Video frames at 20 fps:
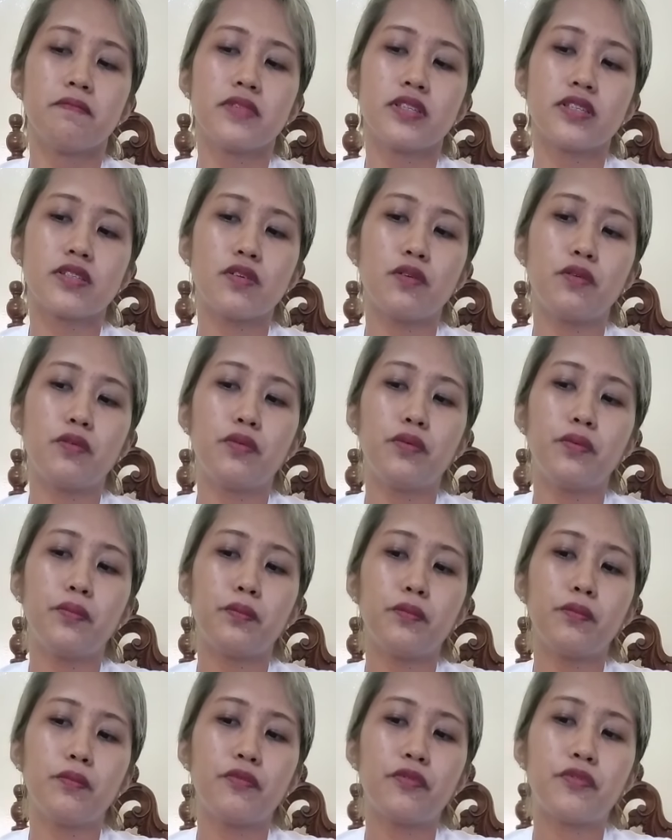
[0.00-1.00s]
So
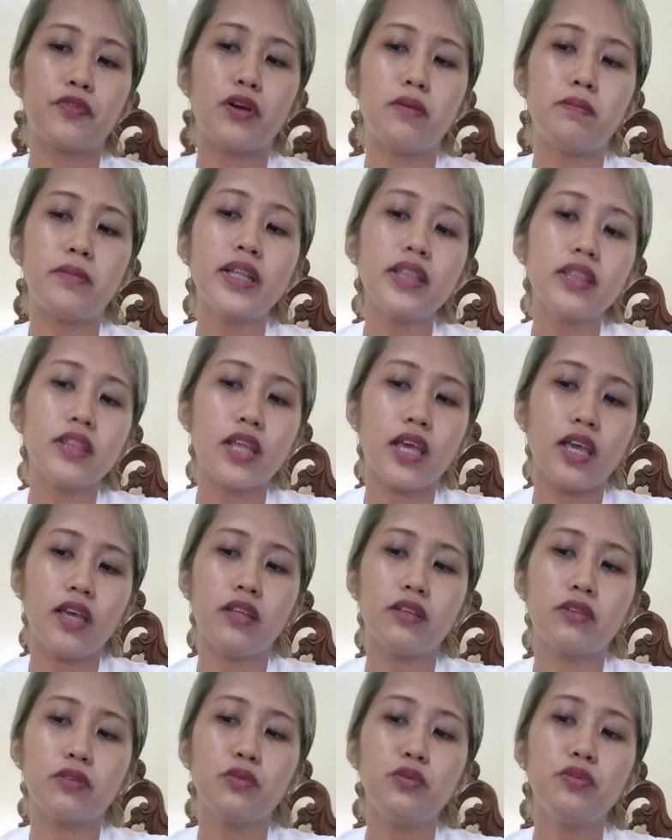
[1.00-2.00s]
from
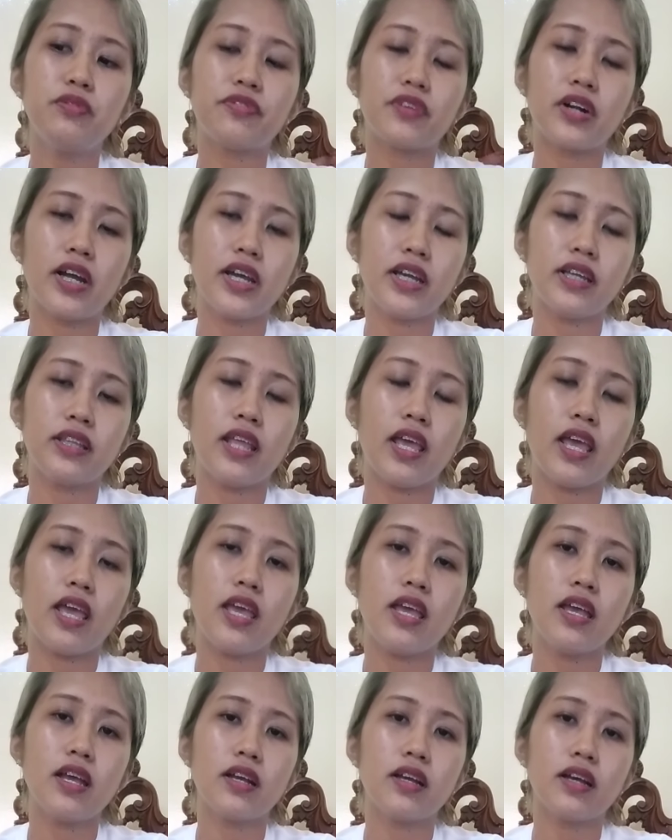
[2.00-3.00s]
Monday to Friday,
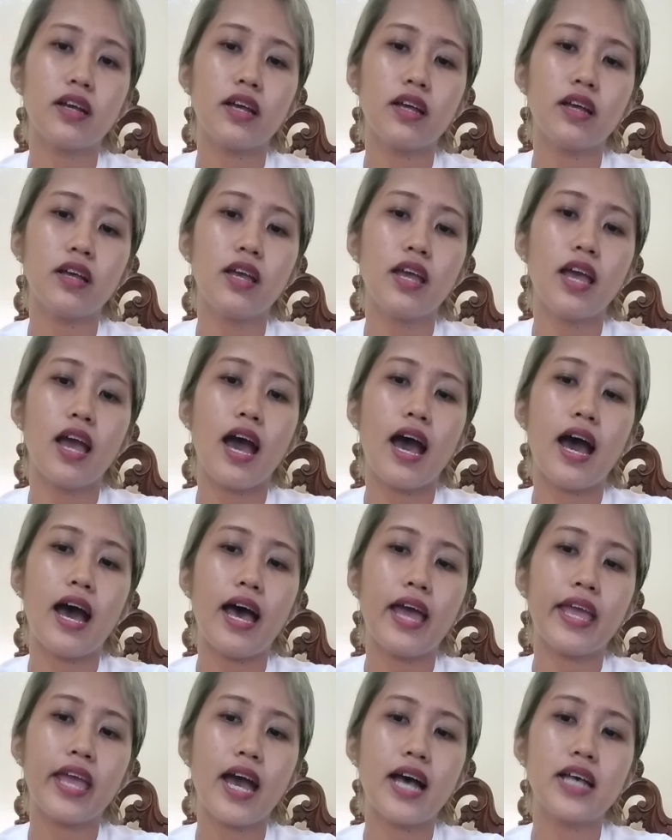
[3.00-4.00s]

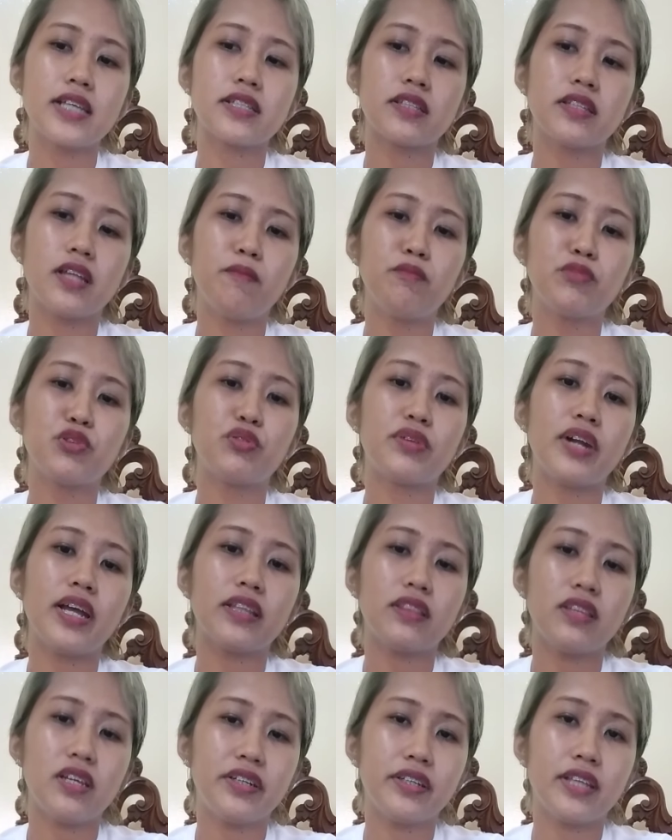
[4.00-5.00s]
I ask them to
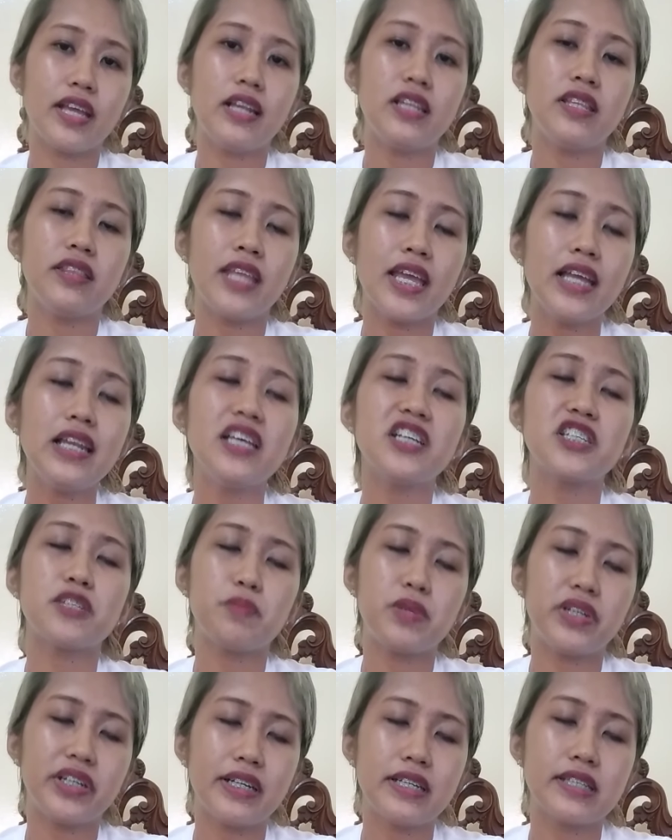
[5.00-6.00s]
write their daily
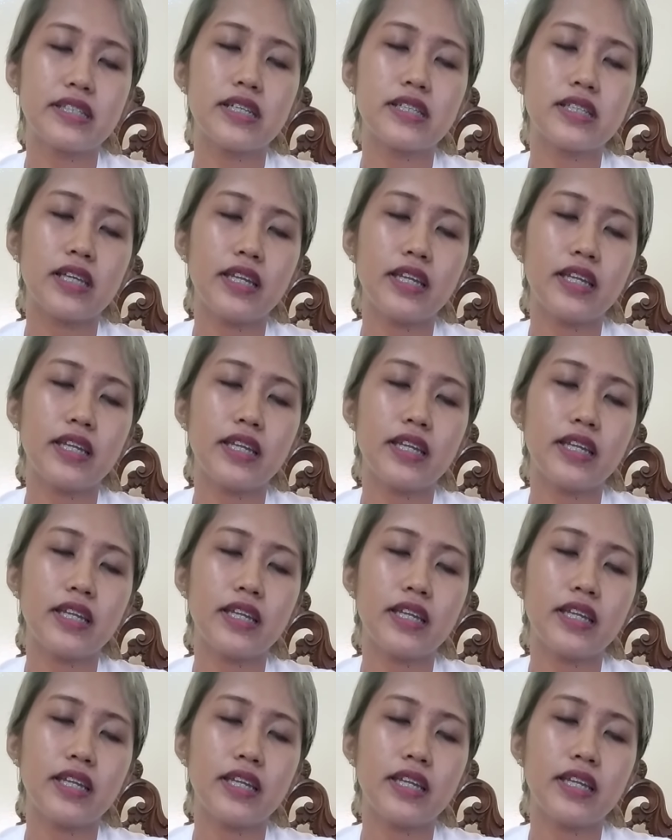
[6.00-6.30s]
experiences,